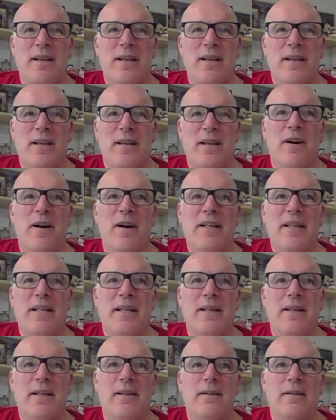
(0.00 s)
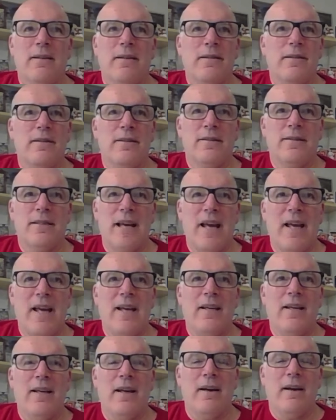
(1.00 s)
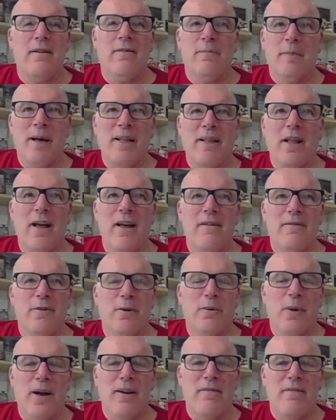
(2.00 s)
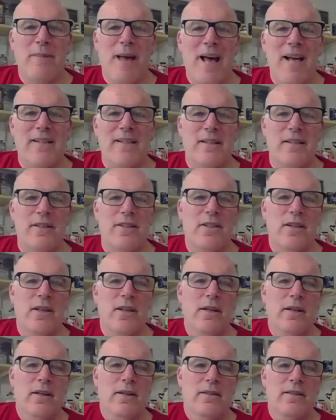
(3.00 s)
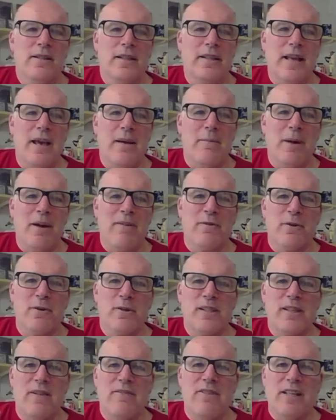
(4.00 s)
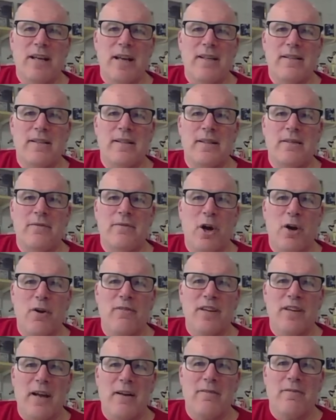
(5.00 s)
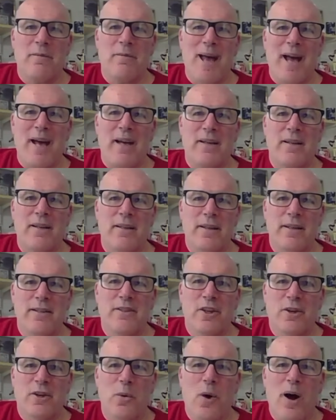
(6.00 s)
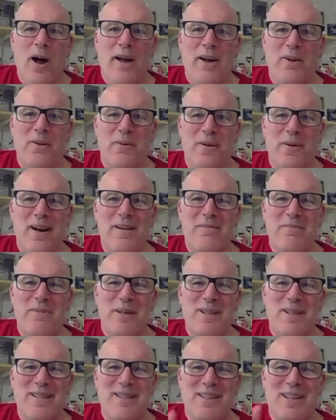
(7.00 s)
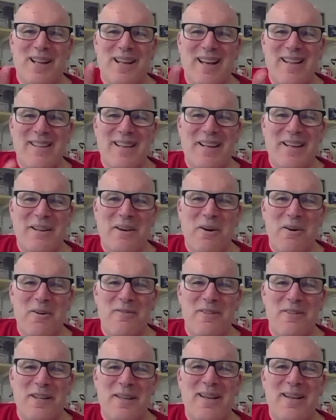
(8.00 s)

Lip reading: was like a defining day of my life, a rite of passage to get my first 78 Steve Garvey out of a pack. It took a while, right? But until I got that Garvey,